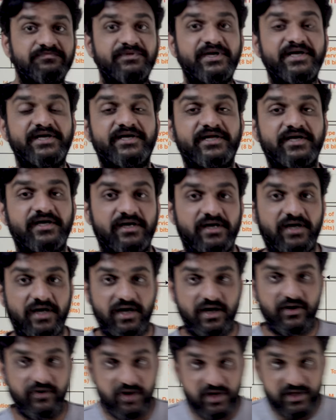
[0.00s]
bit
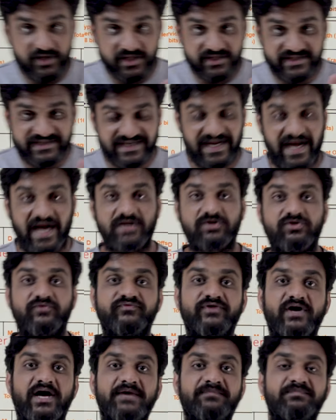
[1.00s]
uh, in the start of
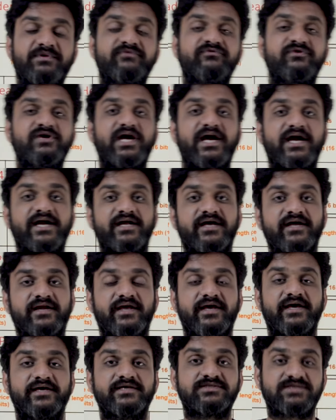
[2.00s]
the I P v header
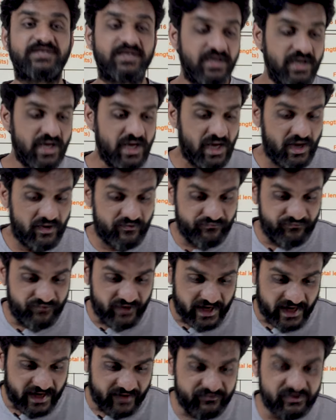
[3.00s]
is
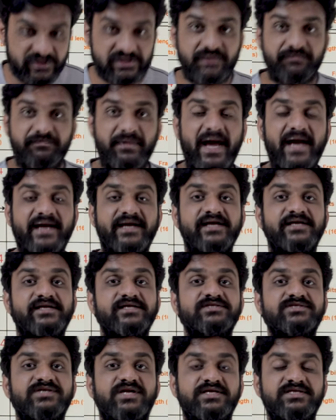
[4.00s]
whenever the packet
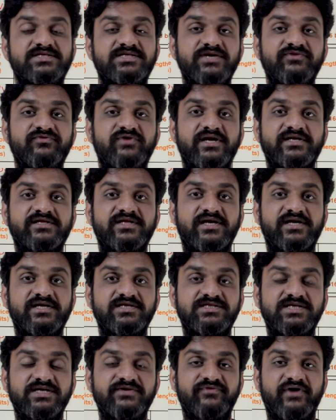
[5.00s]
is received at the
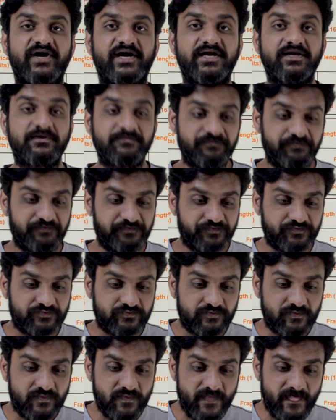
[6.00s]
receiver.
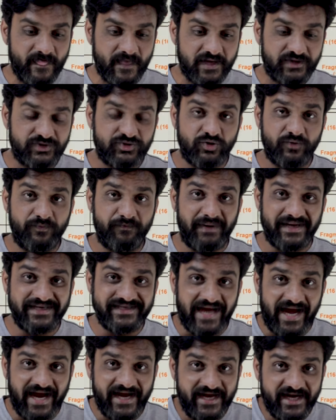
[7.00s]
So by
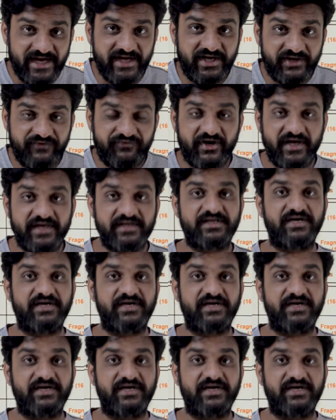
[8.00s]
identifying